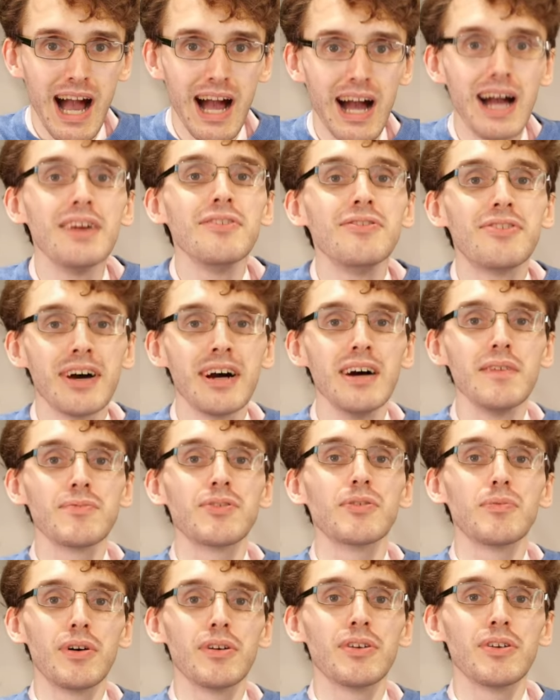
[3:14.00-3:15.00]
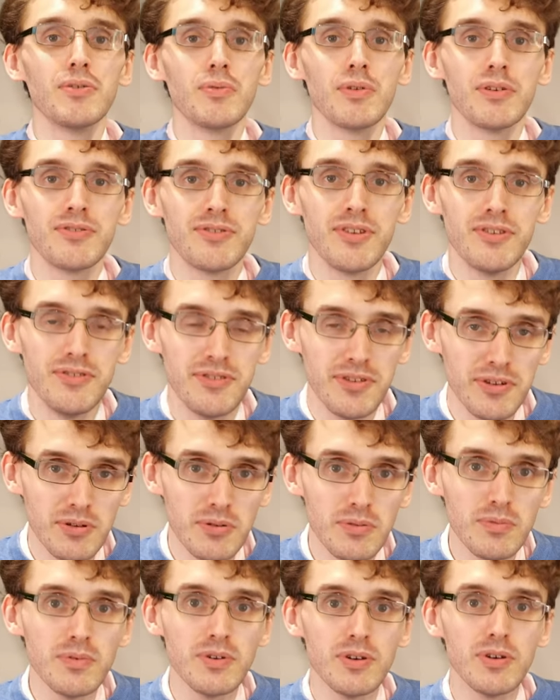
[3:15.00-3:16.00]
In terms of what you want to
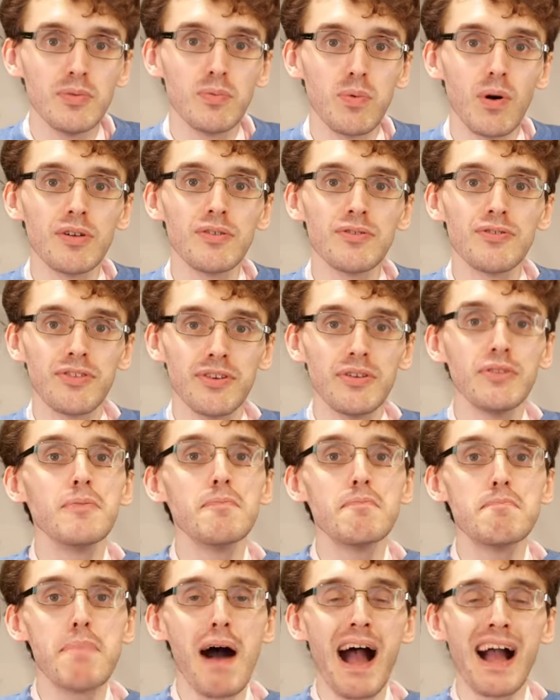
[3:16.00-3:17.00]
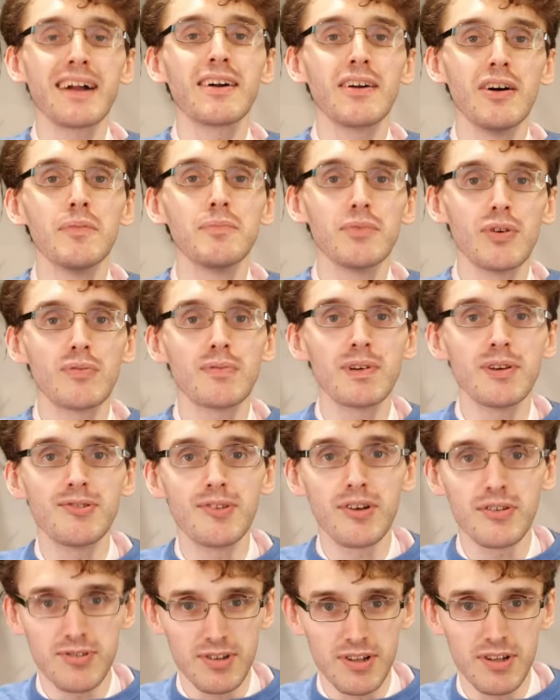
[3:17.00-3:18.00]
do, you want to back up your
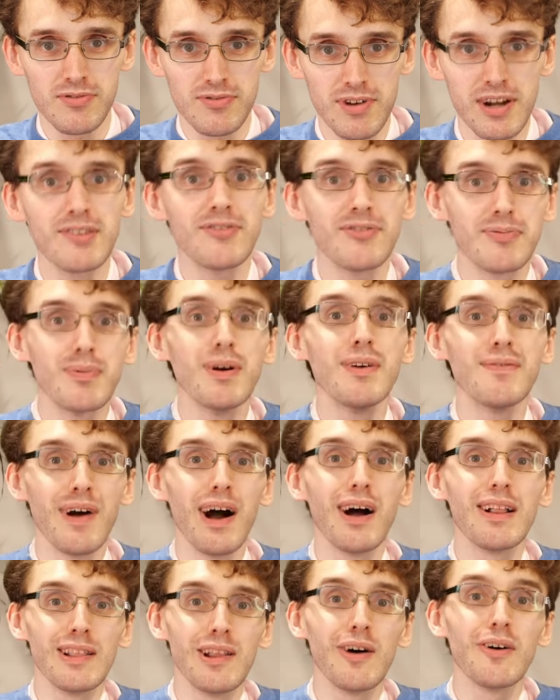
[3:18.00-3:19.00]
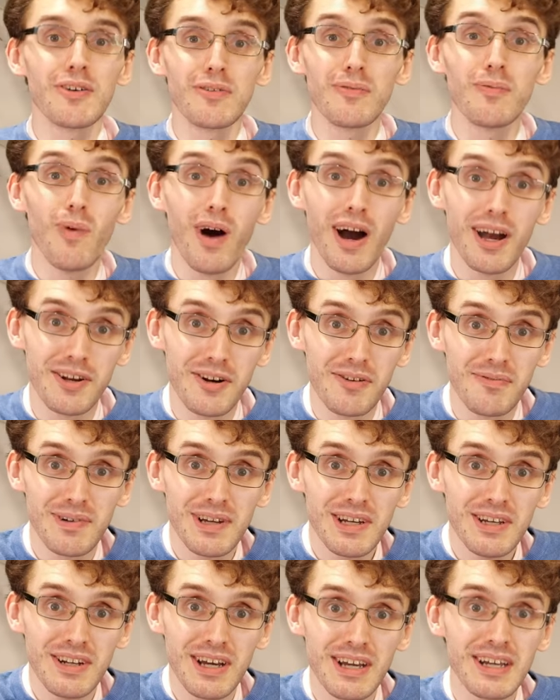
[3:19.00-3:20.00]
research interests with a lot of wider
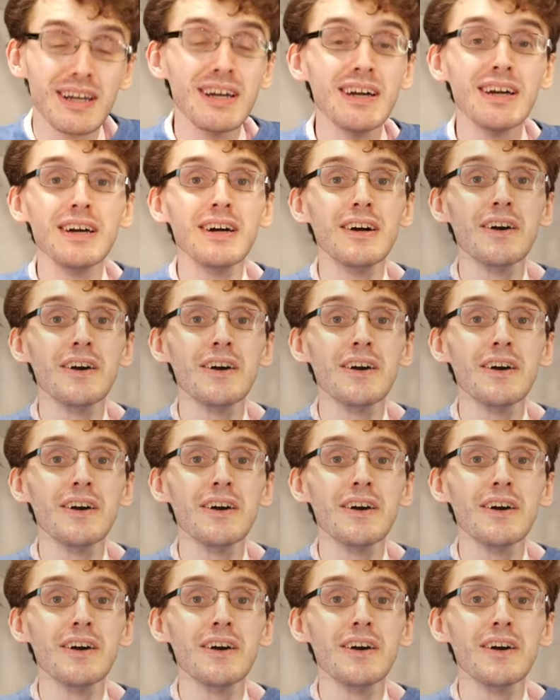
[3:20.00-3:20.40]
reading.